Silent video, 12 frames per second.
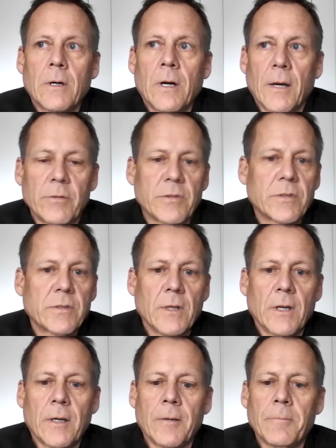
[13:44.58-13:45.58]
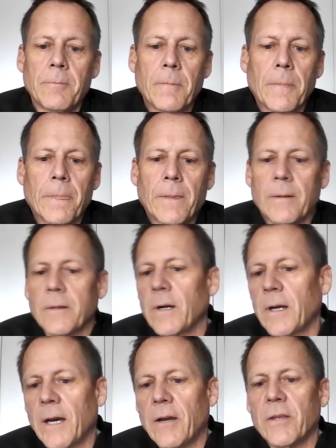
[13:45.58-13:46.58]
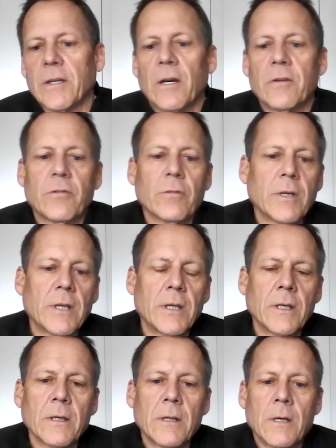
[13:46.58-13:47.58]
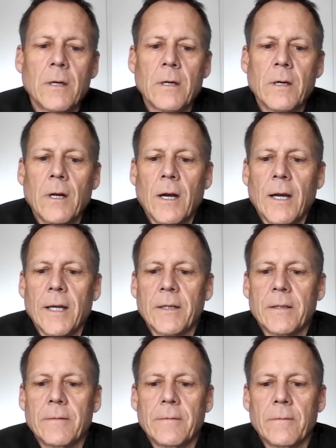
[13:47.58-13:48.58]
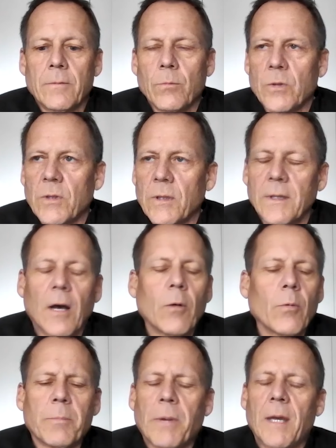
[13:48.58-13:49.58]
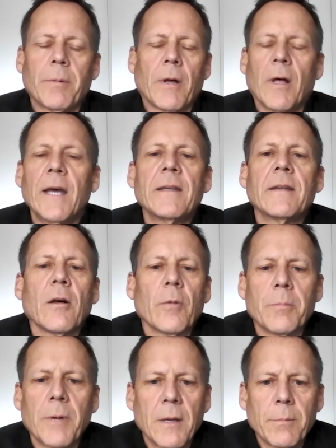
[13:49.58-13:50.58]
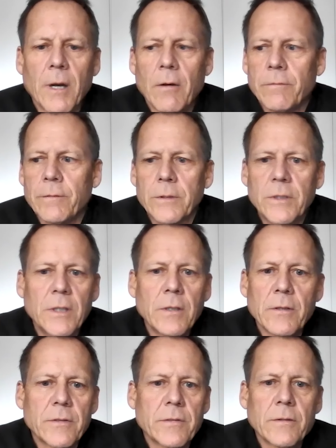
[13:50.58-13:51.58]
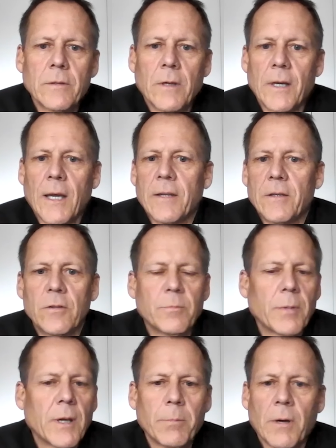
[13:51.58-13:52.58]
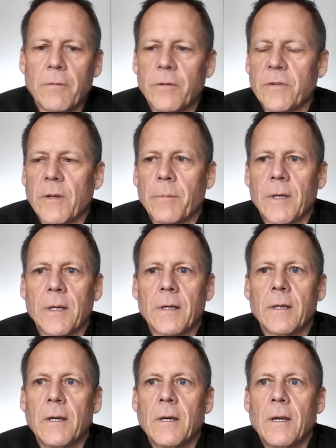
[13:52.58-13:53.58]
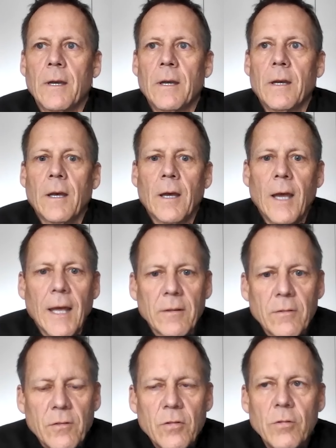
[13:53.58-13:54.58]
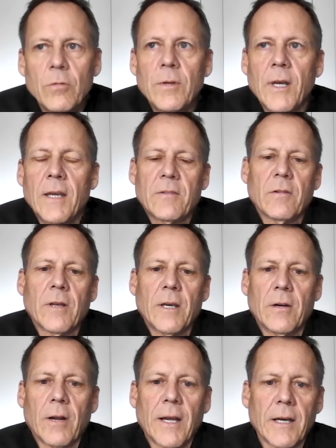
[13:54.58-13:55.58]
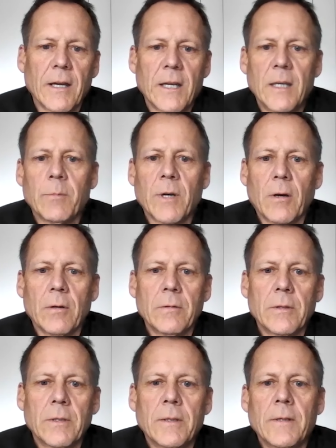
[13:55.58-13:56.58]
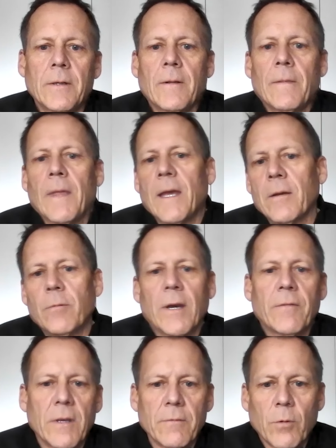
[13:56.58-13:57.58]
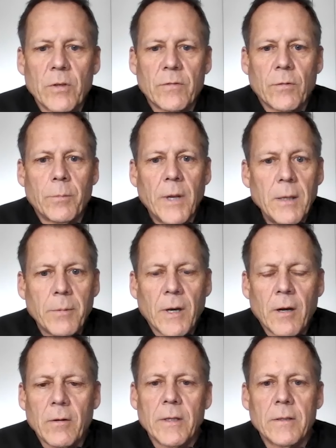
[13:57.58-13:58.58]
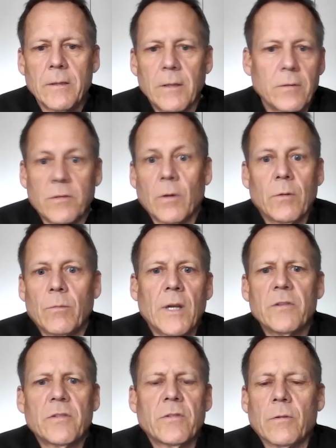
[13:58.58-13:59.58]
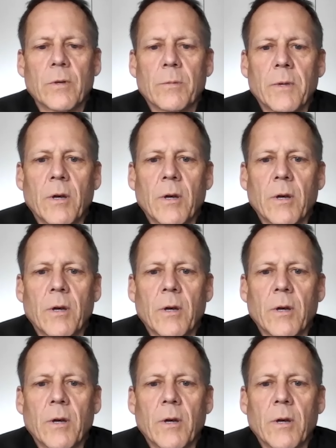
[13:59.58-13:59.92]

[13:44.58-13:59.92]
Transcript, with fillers: I was um, out of the country. I would, dealt with PayPal. I hadn't dealt with PayPal for years. I had to use PayPal for something. And two days later, I got an email. Hey, we have the invoice for PayPal. And so it registered with